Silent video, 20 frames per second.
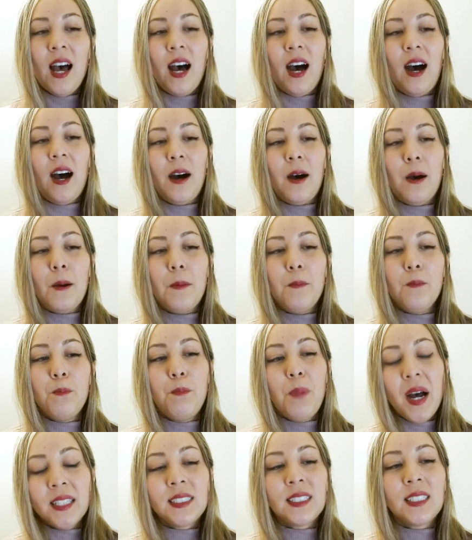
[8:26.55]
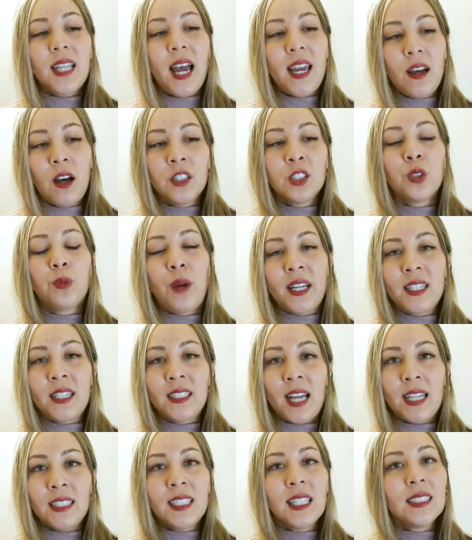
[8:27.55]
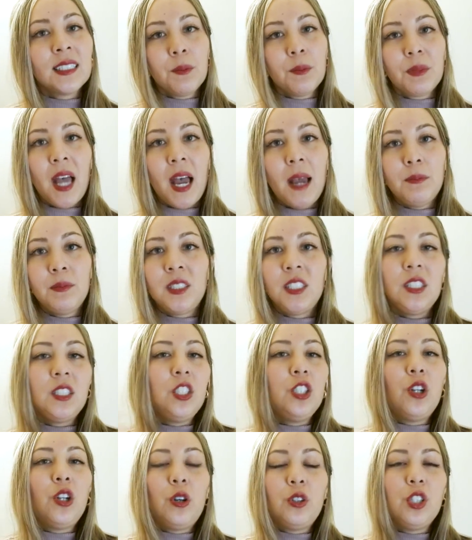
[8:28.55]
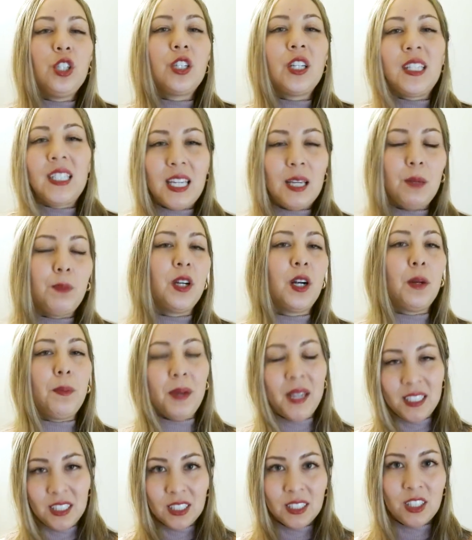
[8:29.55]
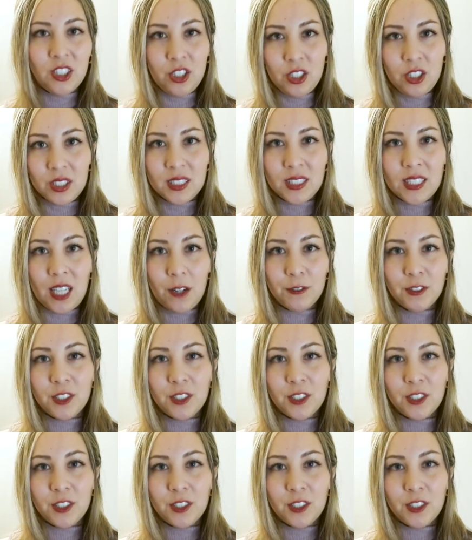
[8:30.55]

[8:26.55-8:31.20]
But I also recognize that sometimes you can keep your opinions to yourself.